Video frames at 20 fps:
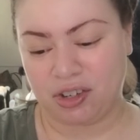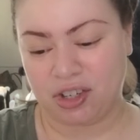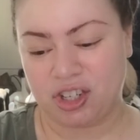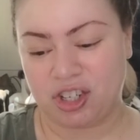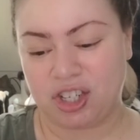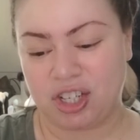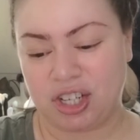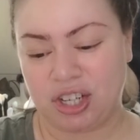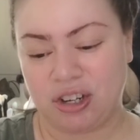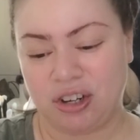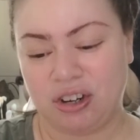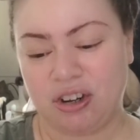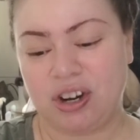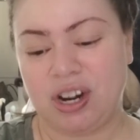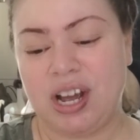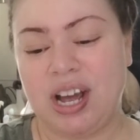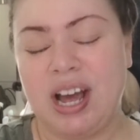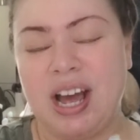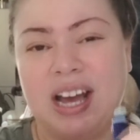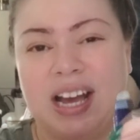a
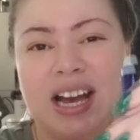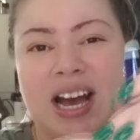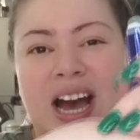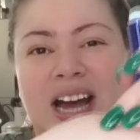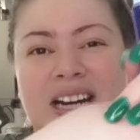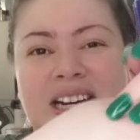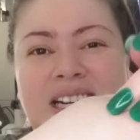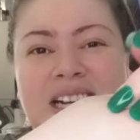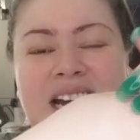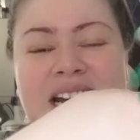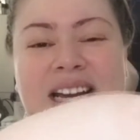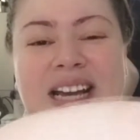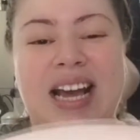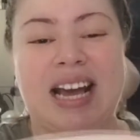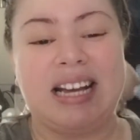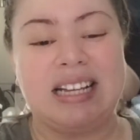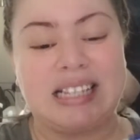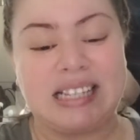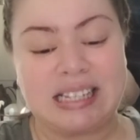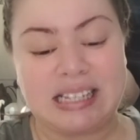sheer, kind of like
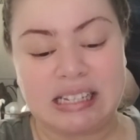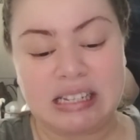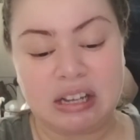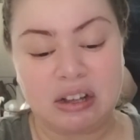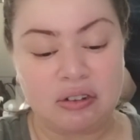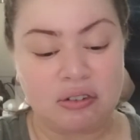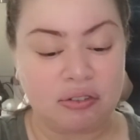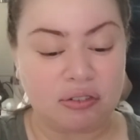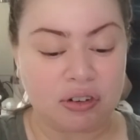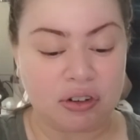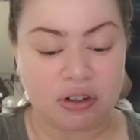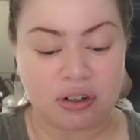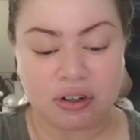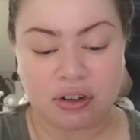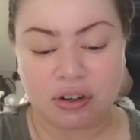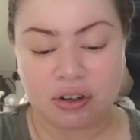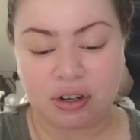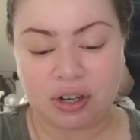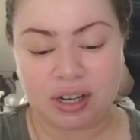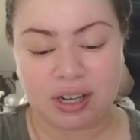a
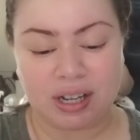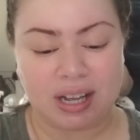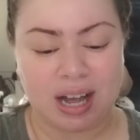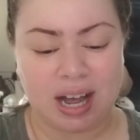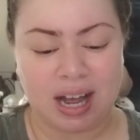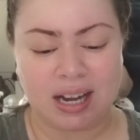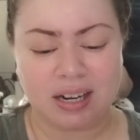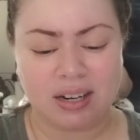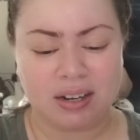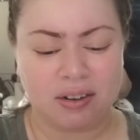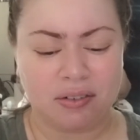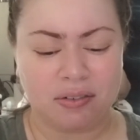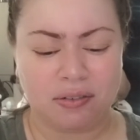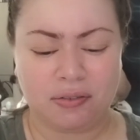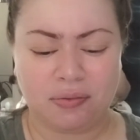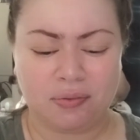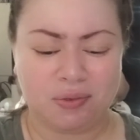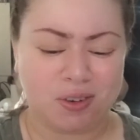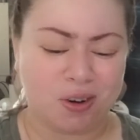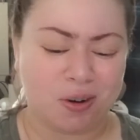silver kind
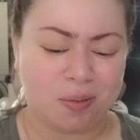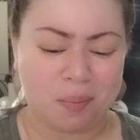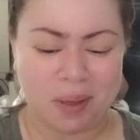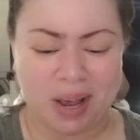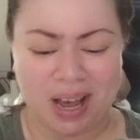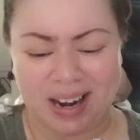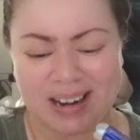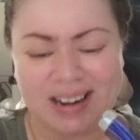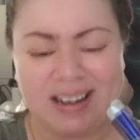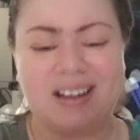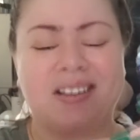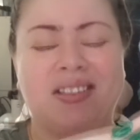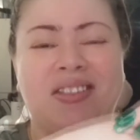of chromatic